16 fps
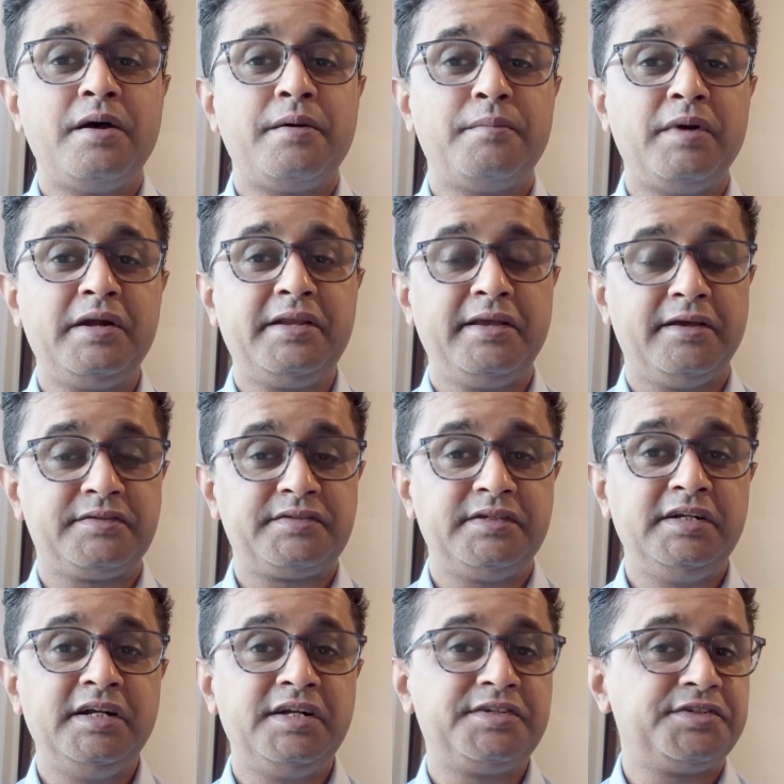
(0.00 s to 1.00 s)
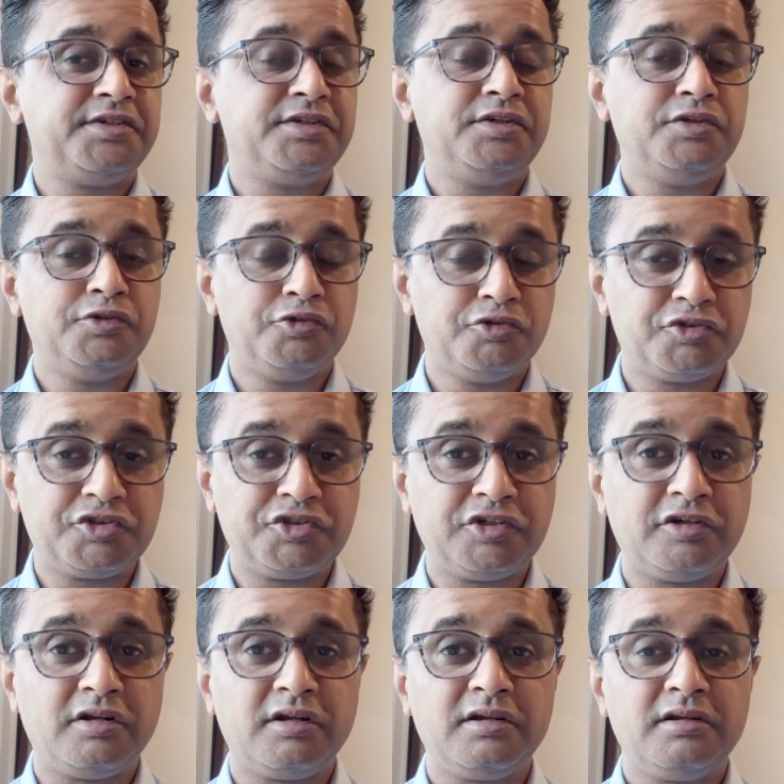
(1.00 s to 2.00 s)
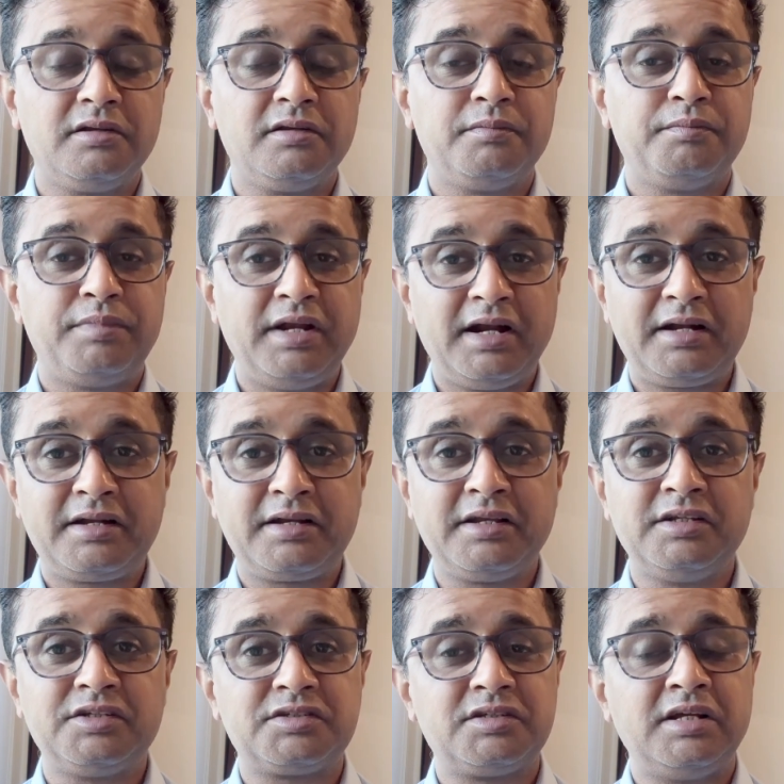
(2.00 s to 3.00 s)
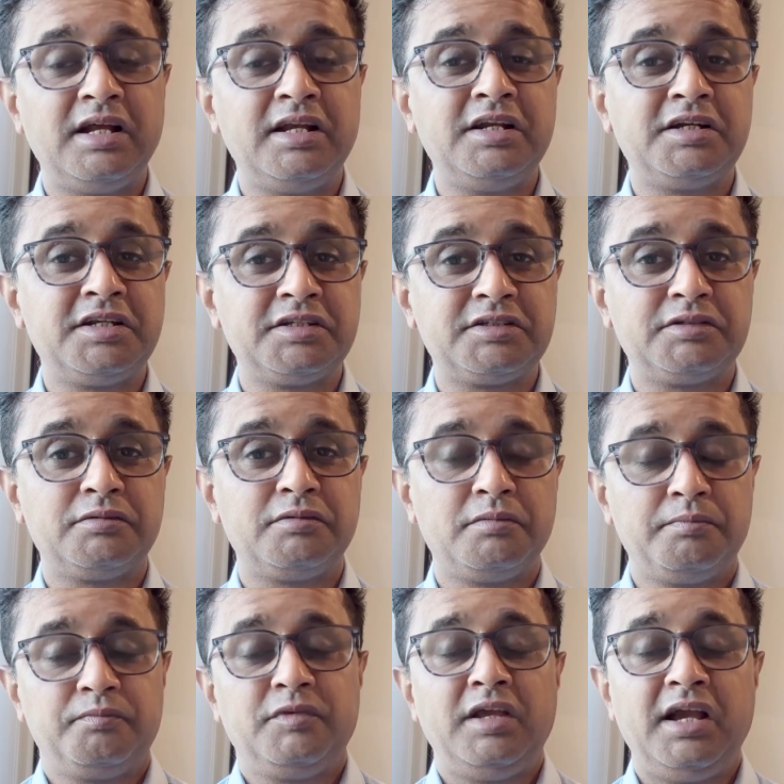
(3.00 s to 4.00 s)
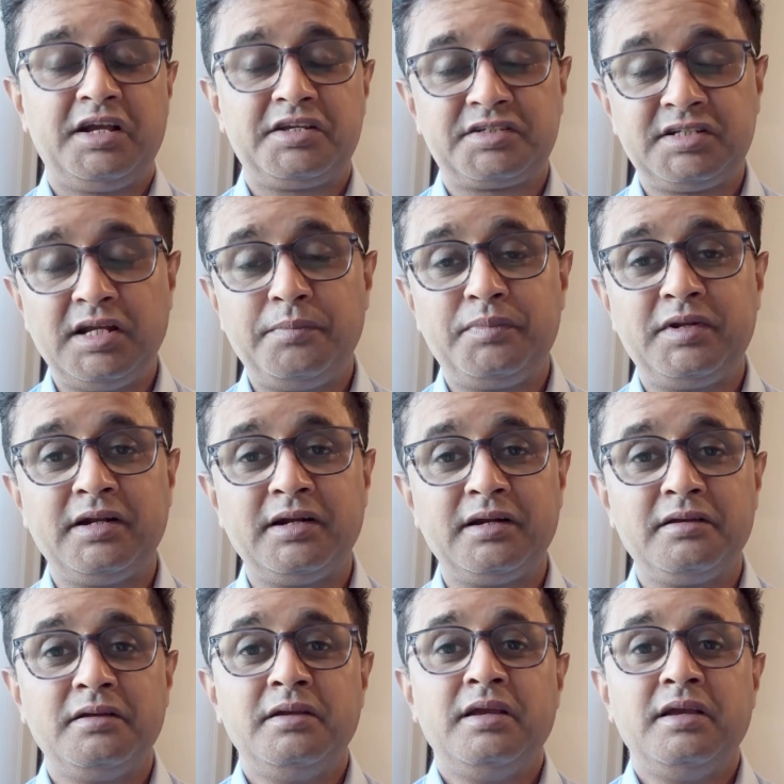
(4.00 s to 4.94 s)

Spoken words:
but yes, it's usual practice and it is accepted